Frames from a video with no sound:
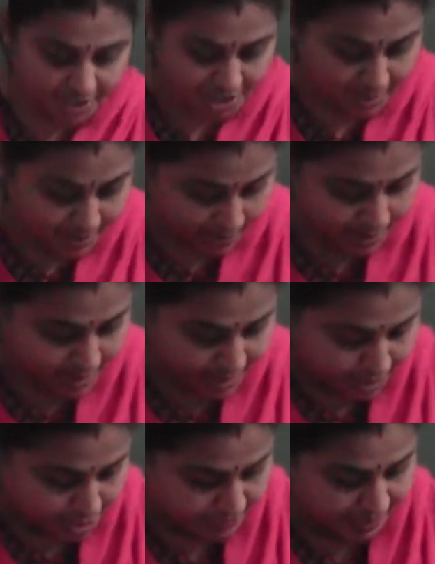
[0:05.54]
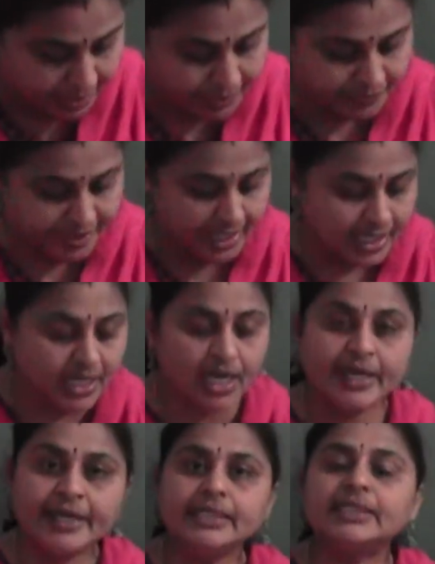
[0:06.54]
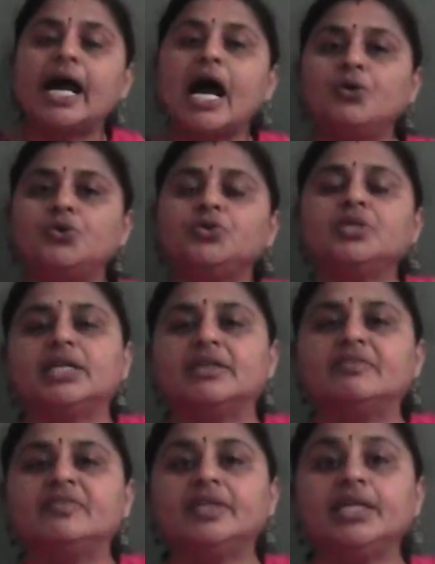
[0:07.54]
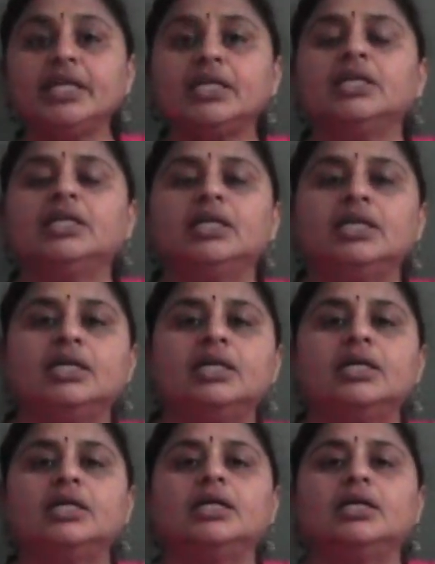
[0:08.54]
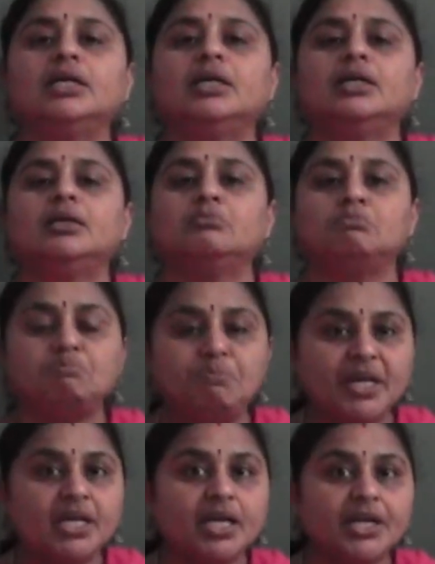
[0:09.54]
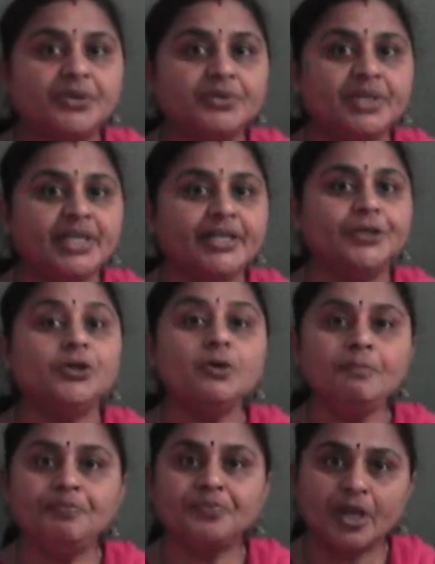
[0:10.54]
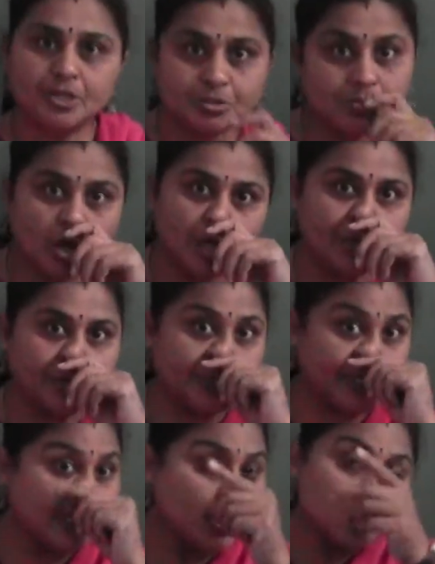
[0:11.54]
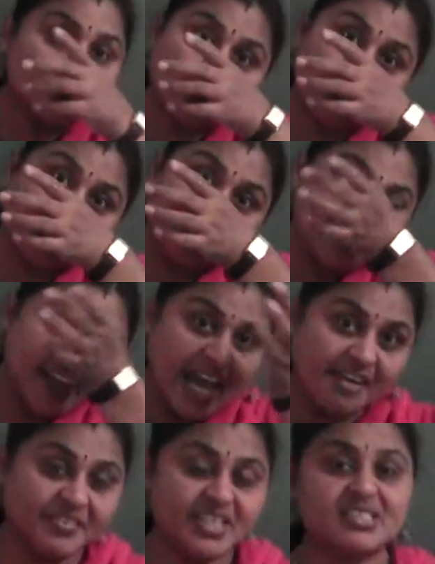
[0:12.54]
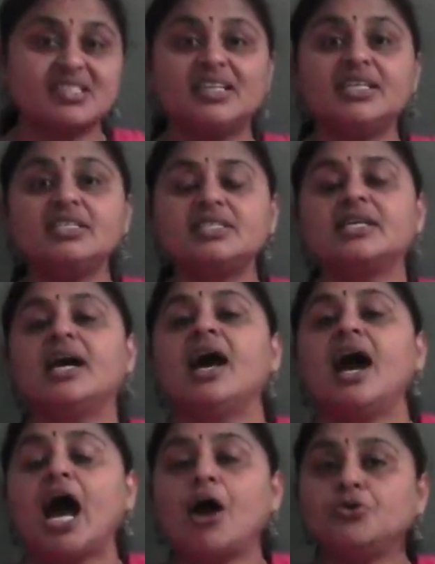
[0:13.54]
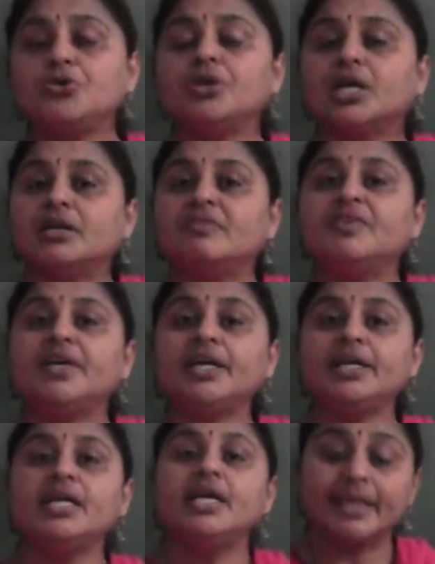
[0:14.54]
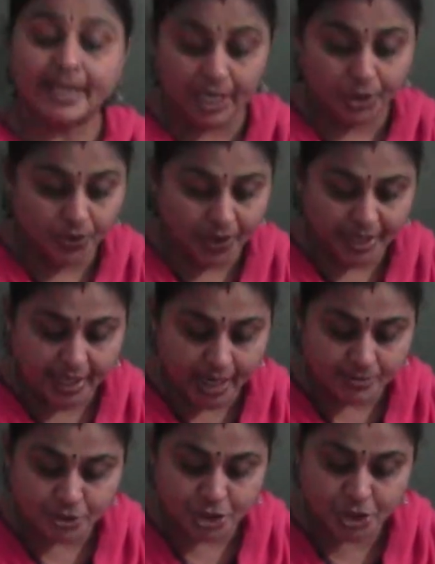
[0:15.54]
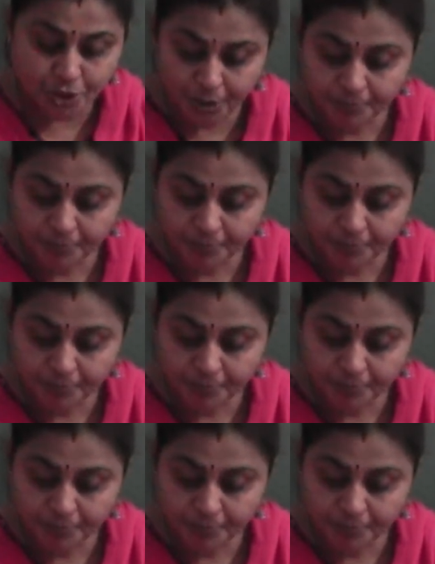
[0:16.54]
children. So we are learning how to convert bigger unit to smaller unit. So already we have discussed how to convert kilograms to